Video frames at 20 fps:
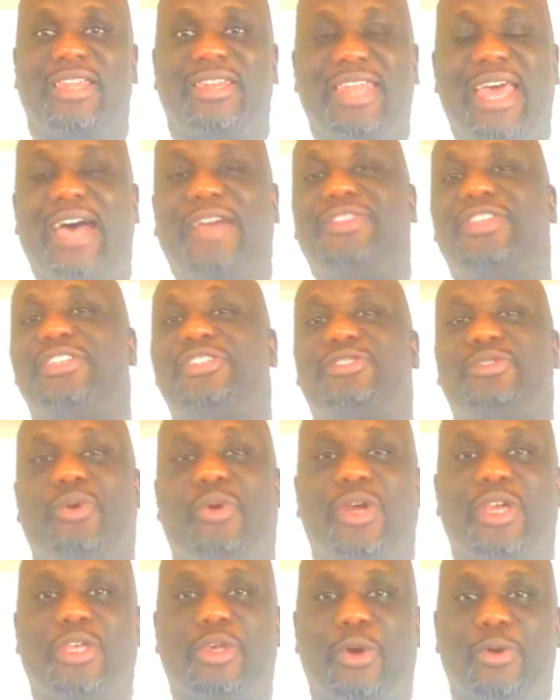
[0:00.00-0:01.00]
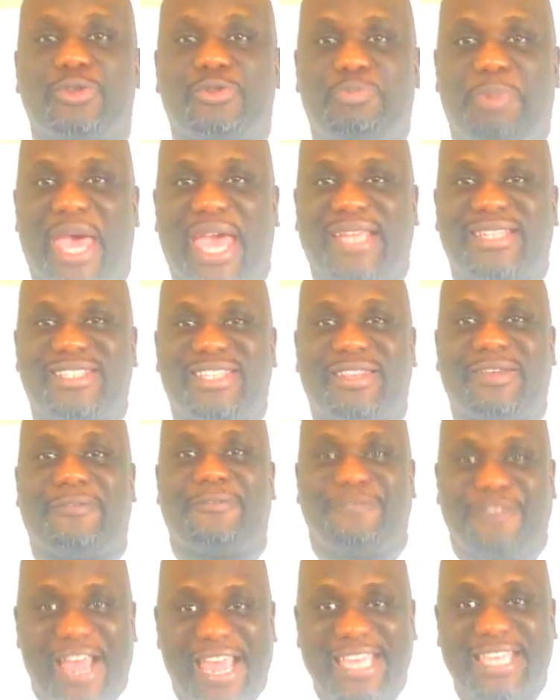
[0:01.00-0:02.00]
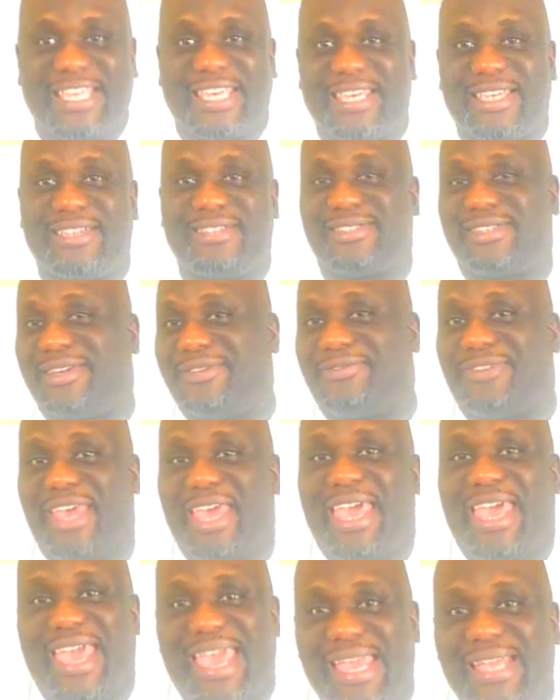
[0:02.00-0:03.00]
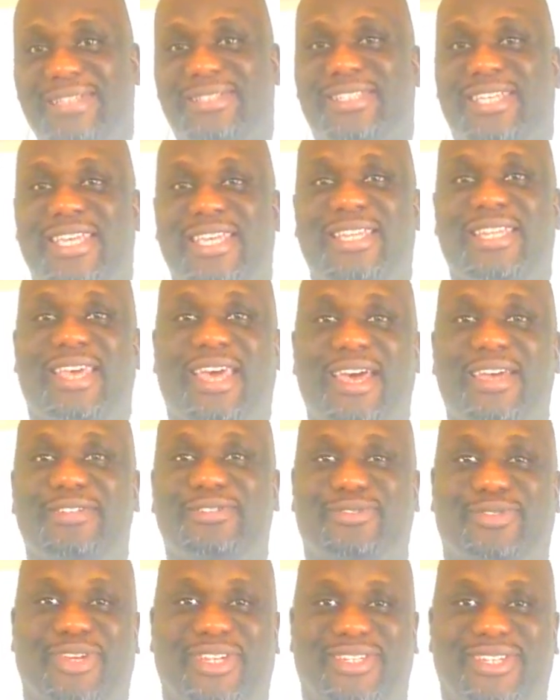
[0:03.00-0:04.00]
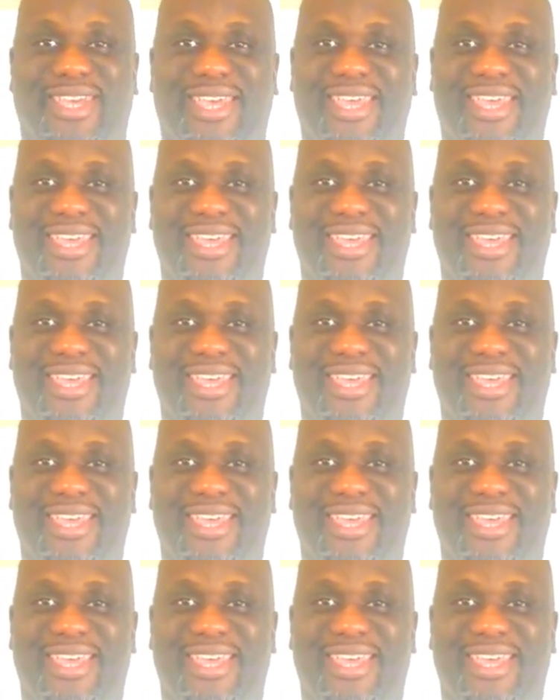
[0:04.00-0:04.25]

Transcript: Now, this story goes back to the Vikings of 1800.